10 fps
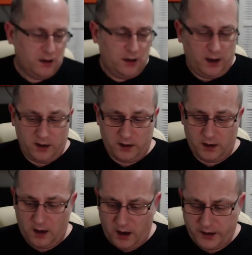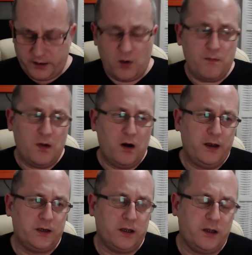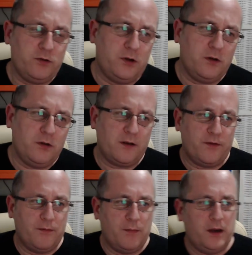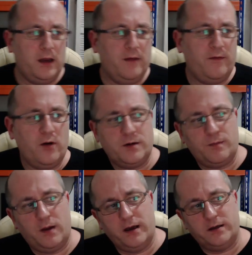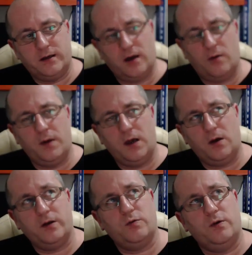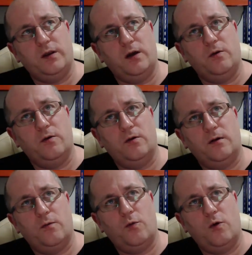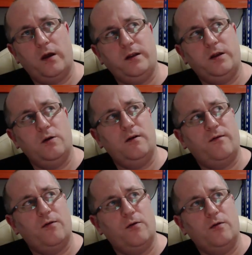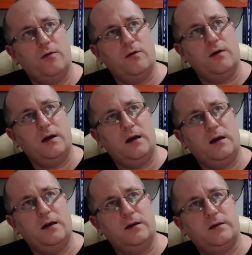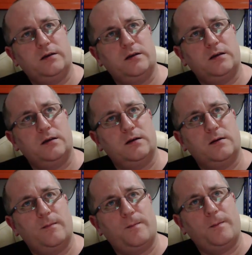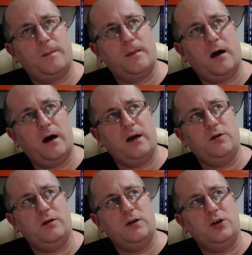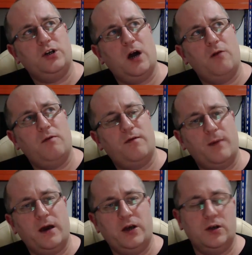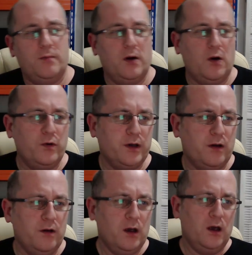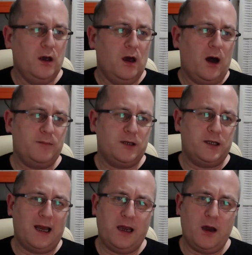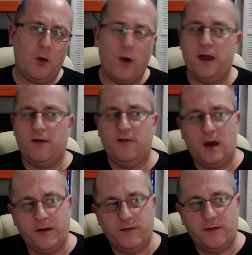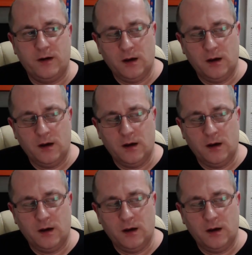And I don't mind, because I don't do this for money in the first place. I'll be honest with you, what I do it for is, I do it to share information, but also I'm selling a way of life.